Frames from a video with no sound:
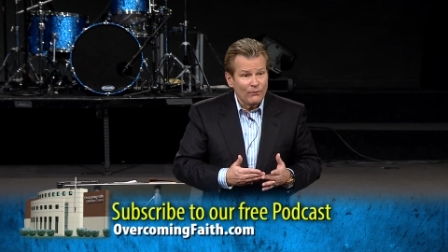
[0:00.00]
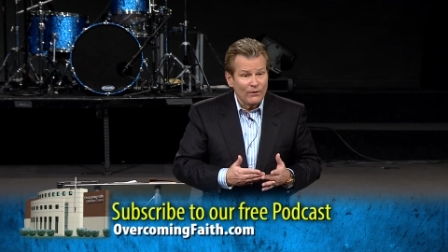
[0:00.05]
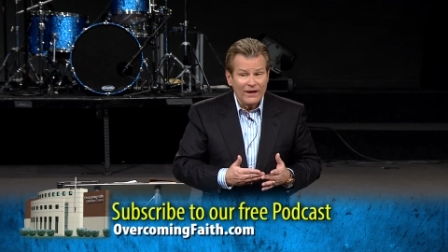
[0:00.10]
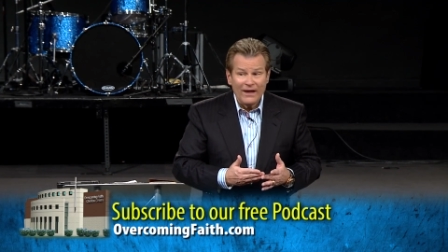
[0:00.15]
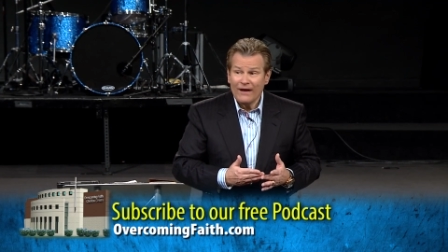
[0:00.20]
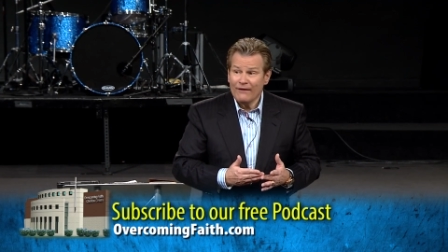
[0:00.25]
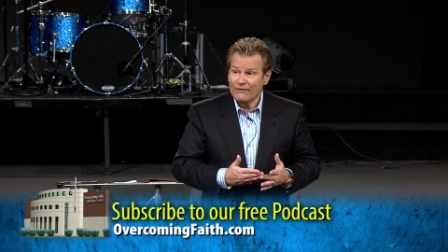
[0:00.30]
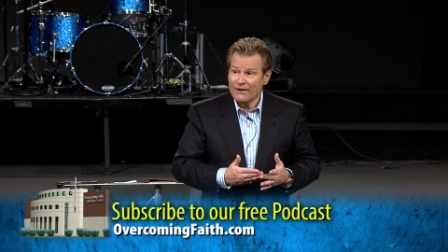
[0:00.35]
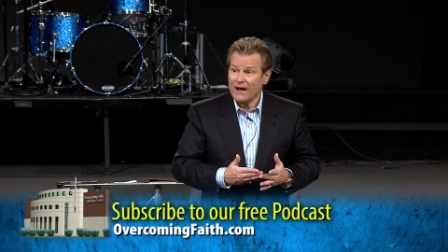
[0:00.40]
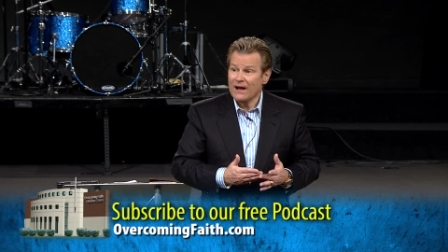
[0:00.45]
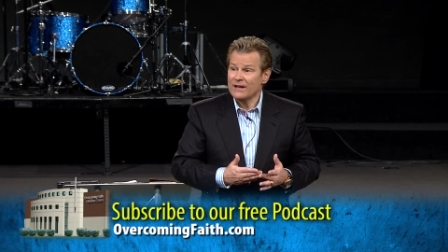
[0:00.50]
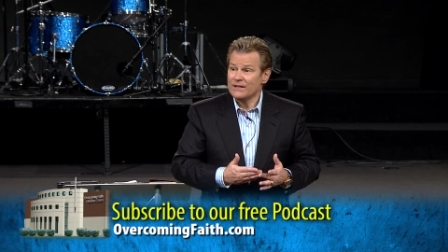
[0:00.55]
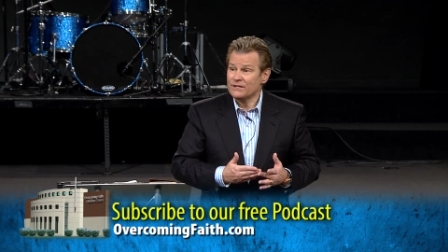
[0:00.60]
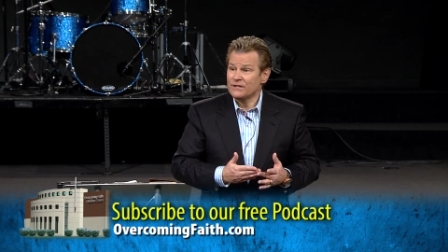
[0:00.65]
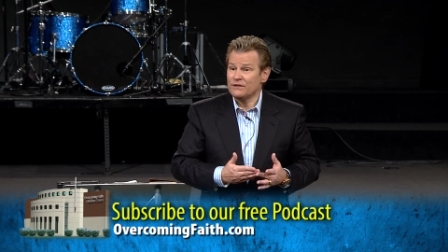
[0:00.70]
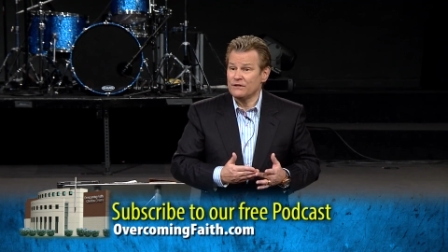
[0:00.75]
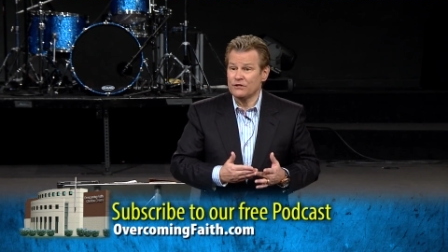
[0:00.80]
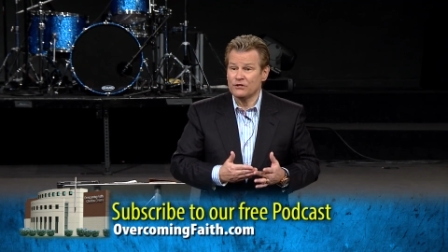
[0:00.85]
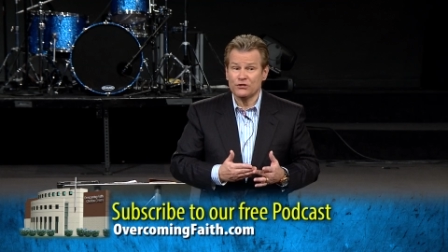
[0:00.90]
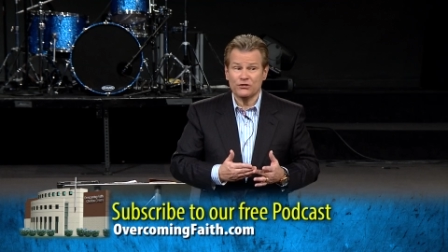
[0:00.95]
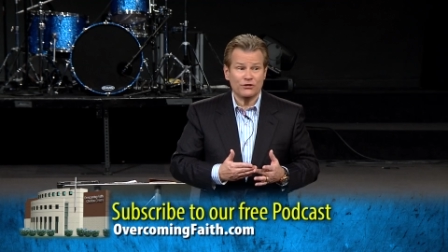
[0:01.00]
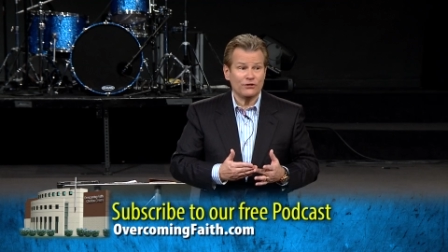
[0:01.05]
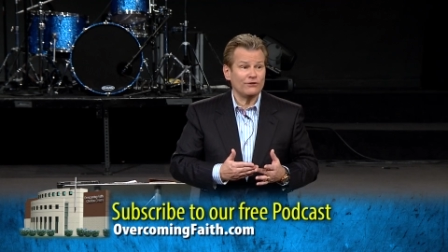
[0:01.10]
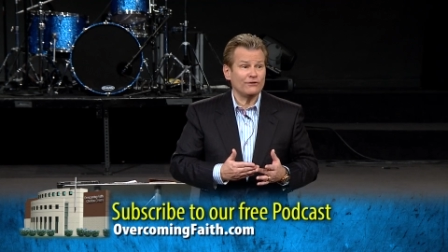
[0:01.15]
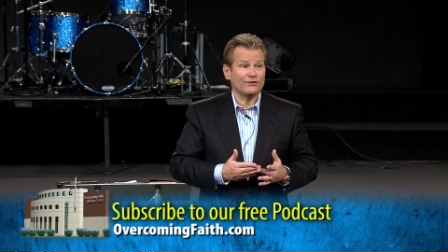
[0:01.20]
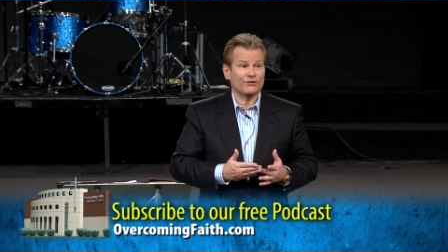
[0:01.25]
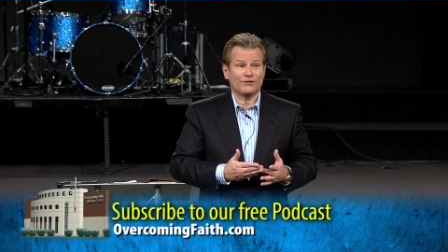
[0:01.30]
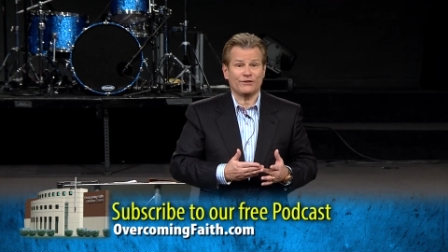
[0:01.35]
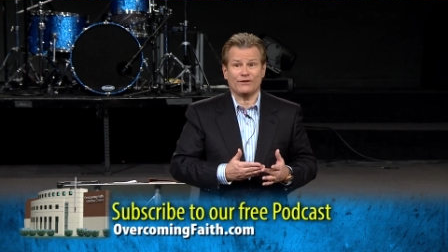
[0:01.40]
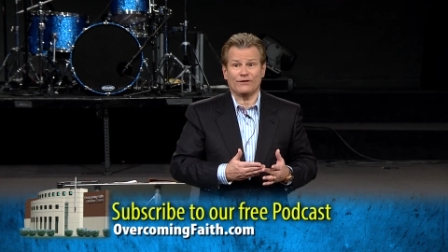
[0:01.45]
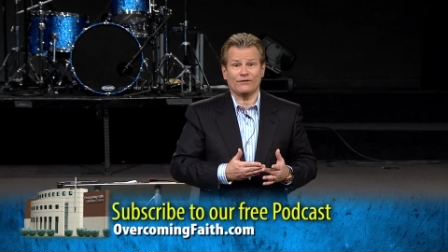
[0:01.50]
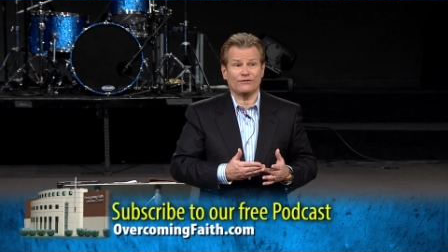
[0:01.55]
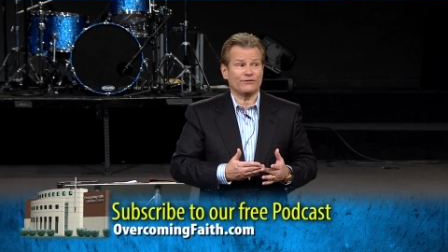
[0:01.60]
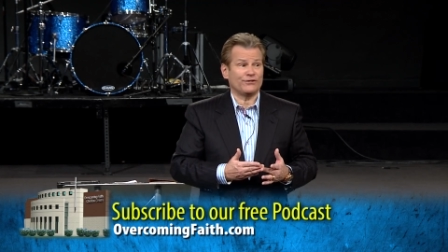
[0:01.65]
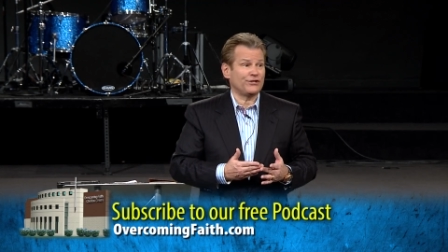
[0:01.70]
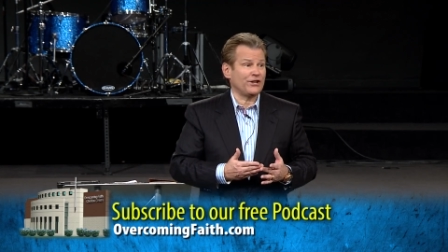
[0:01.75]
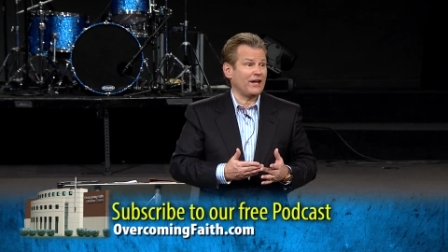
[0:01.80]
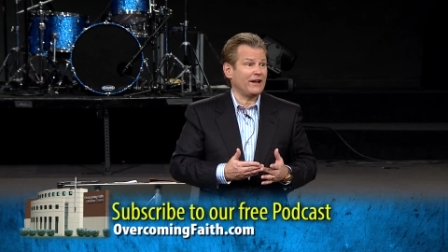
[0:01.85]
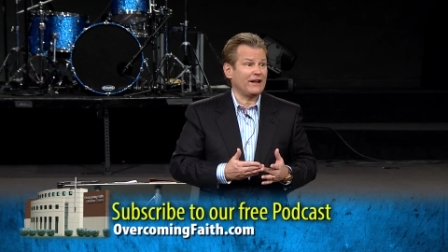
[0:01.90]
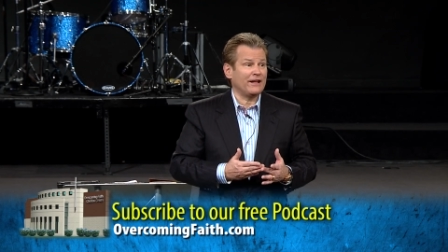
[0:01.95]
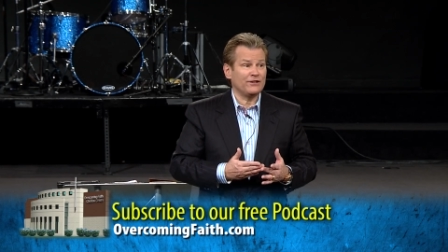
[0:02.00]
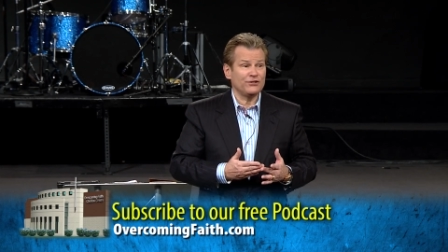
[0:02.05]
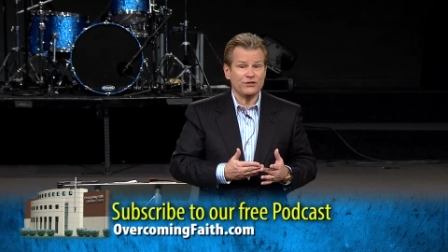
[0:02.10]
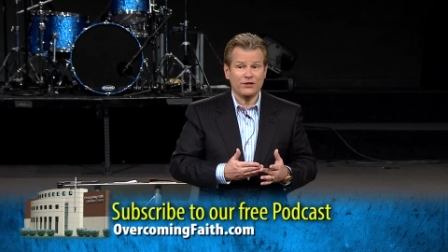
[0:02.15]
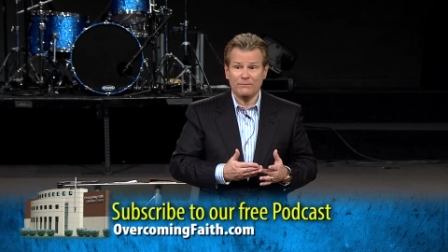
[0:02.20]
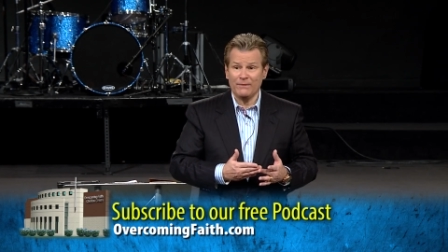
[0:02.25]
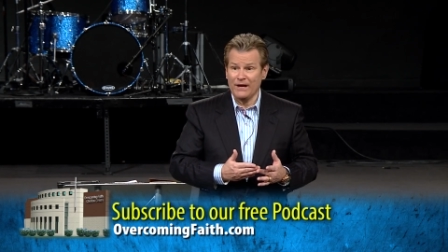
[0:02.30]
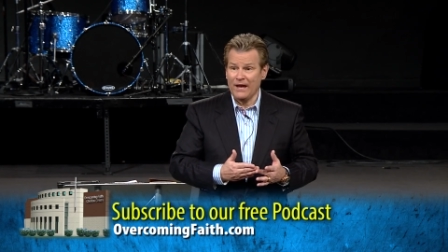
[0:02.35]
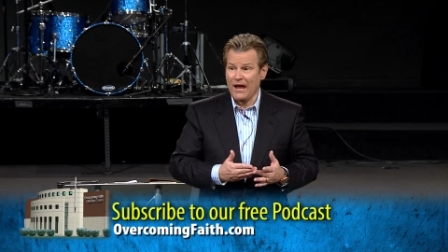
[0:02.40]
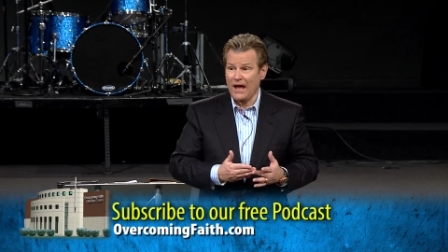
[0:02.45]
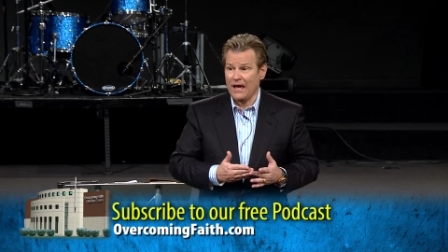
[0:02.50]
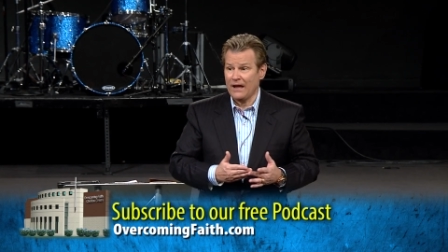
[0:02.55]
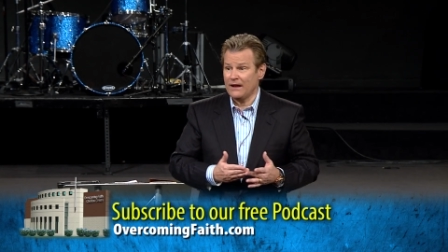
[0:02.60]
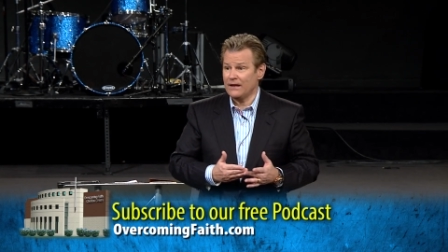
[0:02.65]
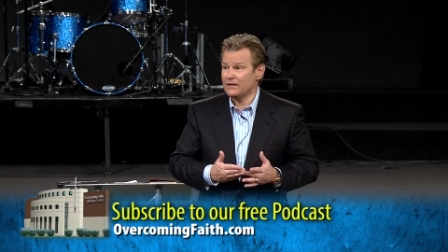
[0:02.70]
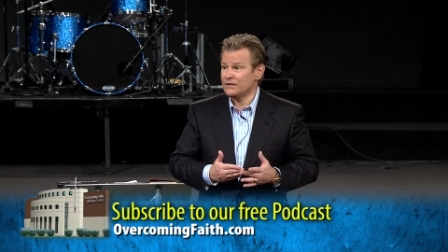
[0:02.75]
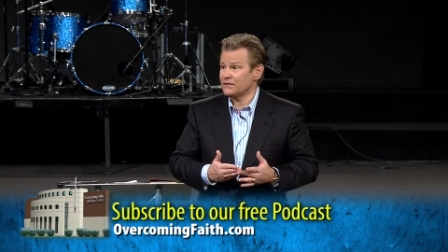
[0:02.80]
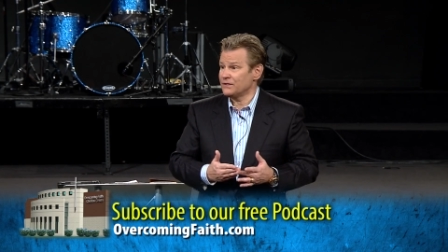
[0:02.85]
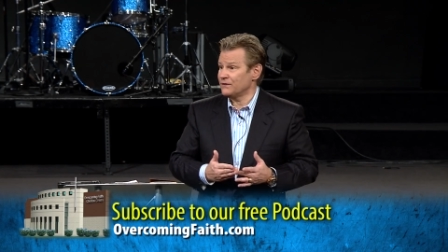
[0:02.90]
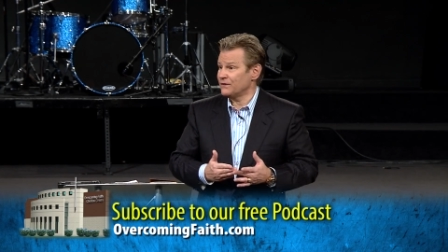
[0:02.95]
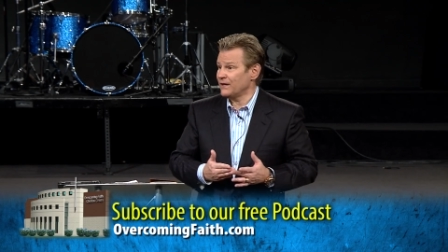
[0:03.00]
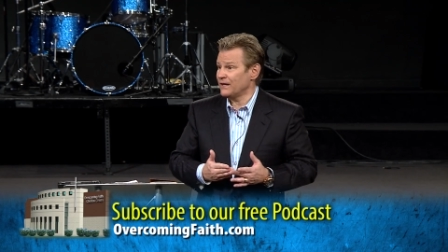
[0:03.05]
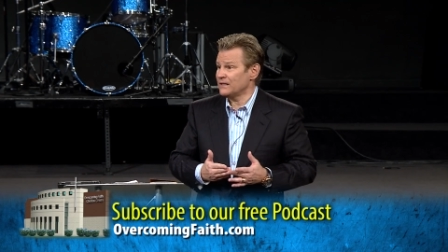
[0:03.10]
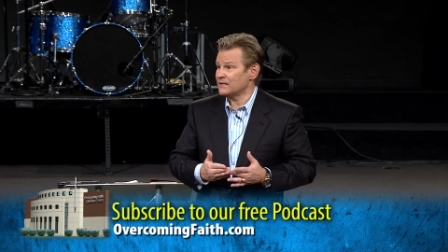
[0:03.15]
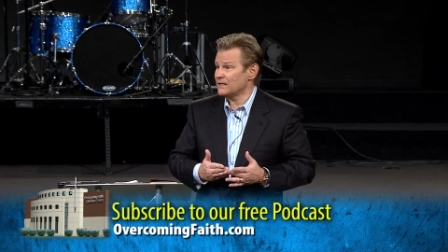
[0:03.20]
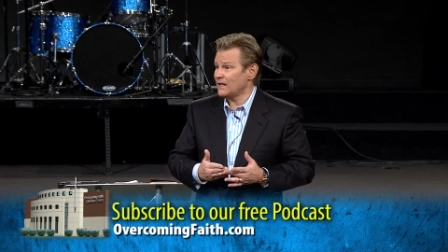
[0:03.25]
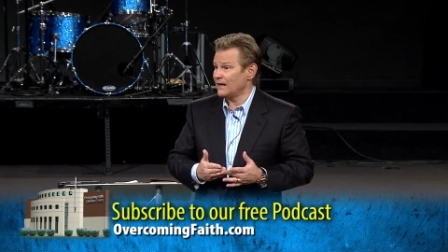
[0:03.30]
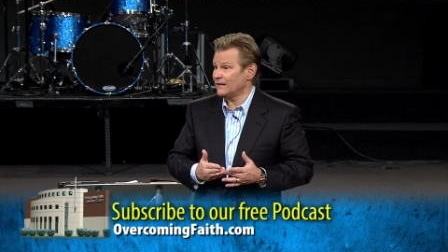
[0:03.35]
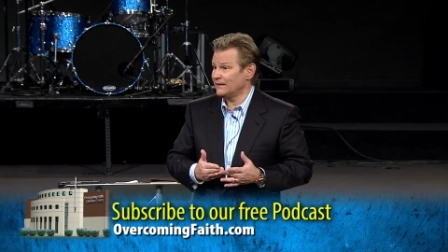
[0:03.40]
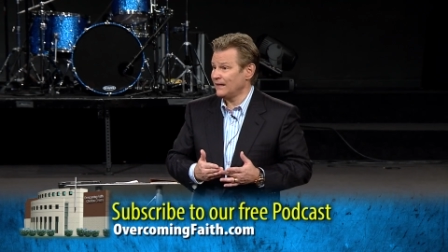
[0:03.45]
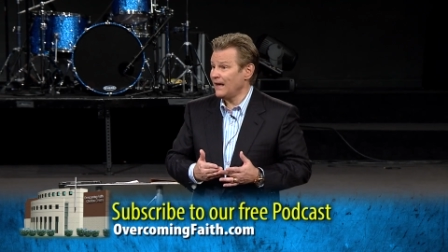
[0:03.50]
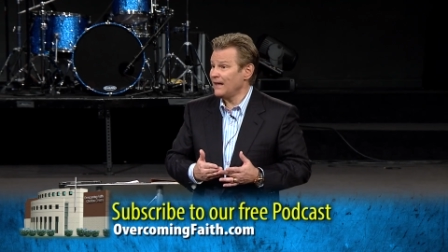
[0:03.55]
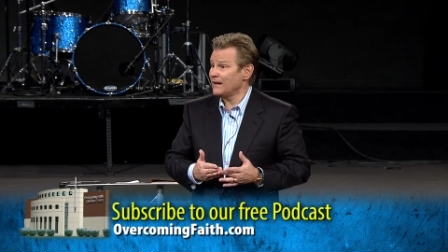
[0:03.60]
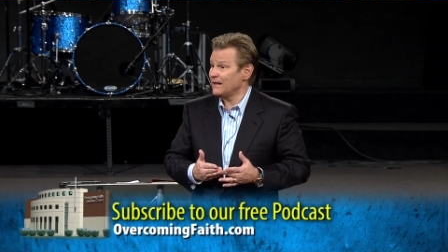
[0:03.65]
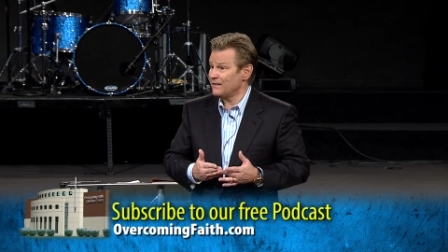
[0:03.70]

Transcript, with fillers: We have guys in this church that are jet engine mechanics and things like that,